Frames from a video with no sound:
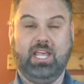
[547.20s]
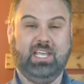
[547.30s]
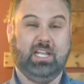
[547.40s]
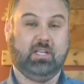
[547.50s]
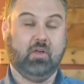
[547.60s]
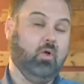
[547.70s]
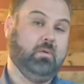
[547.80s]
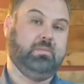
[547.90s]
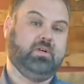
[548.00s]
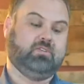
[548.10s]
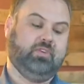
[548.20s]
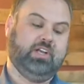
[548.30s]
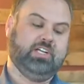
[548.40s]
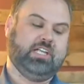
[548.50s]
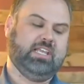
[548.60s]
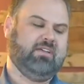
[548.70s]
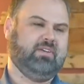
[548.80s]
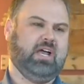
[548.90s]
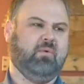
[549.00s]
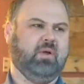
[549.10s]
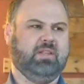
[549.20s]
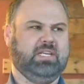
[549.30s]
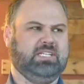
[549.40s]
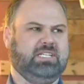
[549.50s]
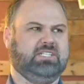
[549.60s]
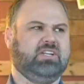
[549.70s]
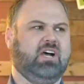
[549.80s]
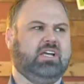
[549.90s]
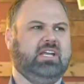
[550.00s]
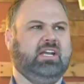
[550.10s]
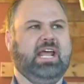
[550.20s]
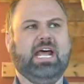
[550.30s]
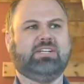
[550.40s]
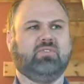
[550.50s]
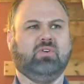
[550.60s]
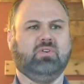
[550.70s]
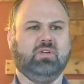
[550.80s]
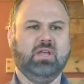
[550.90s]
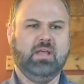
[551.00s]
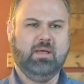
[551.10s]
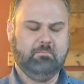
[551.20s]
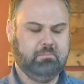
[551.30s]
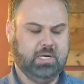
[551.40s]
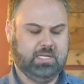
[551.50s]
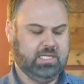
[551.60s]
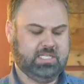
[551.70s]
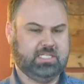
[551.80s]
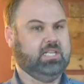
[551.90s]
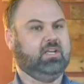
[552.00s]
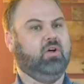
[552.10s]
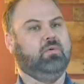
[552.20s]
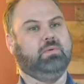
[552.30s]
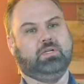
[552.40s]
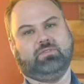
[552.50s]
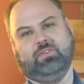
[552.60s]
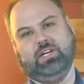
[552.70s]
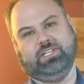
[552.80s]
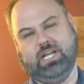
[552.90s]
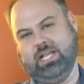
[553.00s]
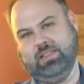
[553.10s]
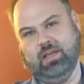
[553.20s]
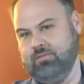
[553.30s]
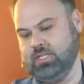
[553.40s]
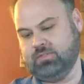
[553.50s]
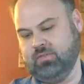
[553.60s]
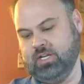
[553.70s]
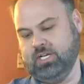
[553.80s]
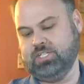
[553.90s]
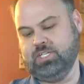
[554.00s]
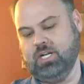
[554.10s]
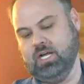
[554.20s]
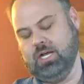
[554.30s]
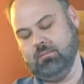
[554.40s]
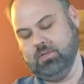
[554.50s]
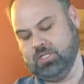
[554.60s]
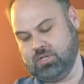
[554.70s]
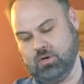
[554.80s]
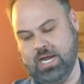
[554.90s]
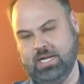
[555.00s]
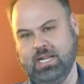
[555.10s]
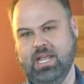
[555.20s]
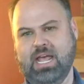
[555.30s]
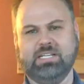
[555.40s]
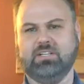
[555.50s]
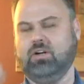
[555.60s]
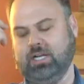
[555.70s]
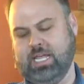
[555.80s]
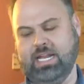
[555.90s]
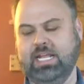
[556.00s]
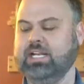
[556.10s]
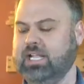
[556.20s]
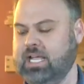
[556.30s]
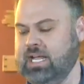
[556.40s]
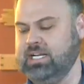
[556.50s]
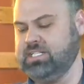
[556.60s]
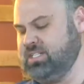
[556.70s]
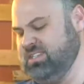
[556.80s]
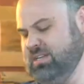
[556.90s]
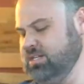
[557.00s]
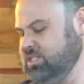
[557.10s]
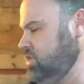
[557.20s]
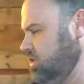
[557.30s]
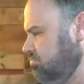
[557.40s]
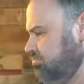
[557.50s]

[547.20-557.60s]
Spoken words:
in a gold burst finish. I think I've got one of these in stock in a natural, but this is in the gold burst finish. I love this finish. Looks great. Has the hurricane inlays. Just